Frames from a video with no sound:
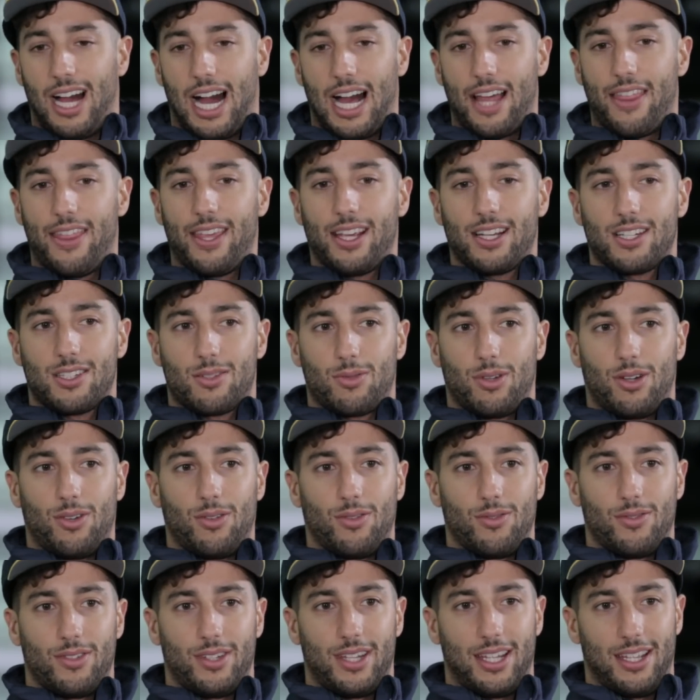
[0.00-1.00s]
I think as
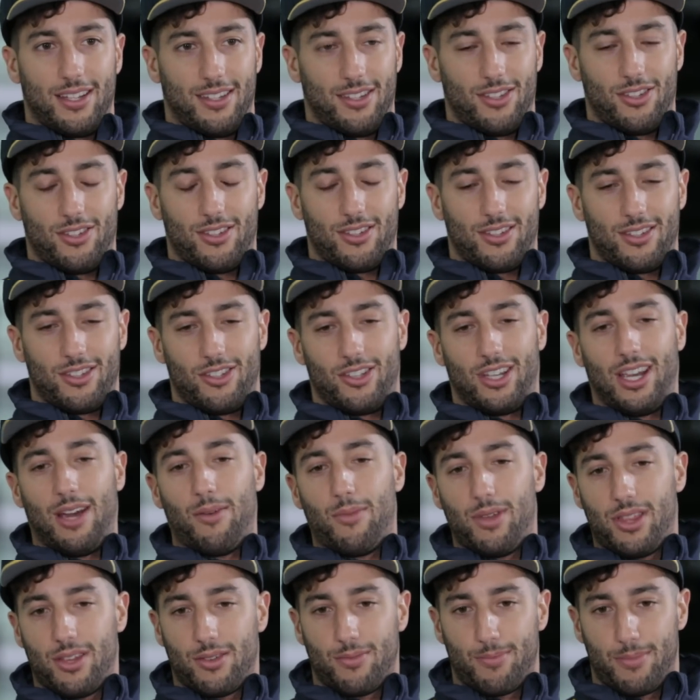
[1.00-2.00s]
well, you
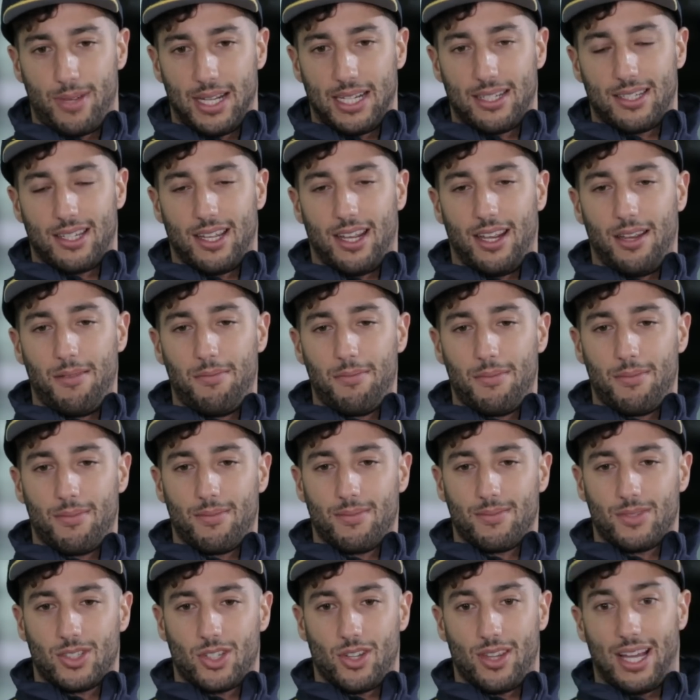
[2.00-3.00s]
get with a big team,
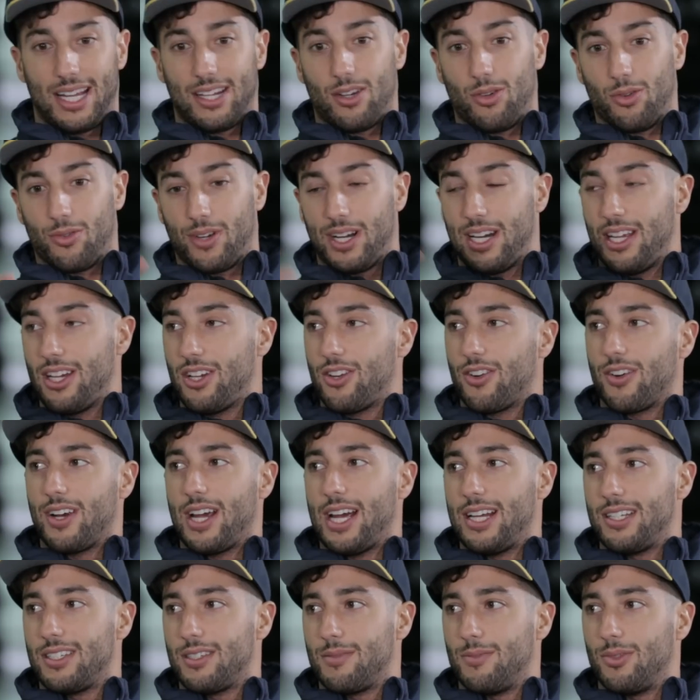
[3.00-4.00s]
so that already
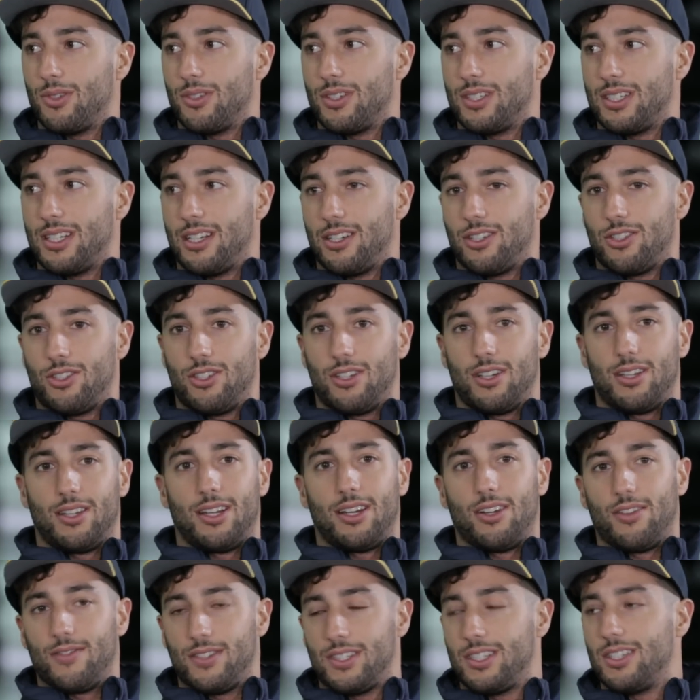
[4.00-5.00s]
creates more attention, and
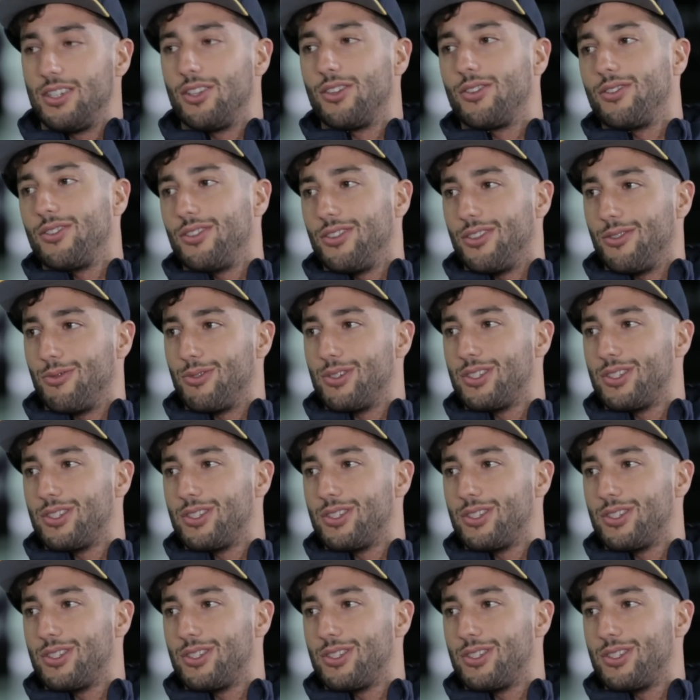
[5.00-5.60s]
then obviously the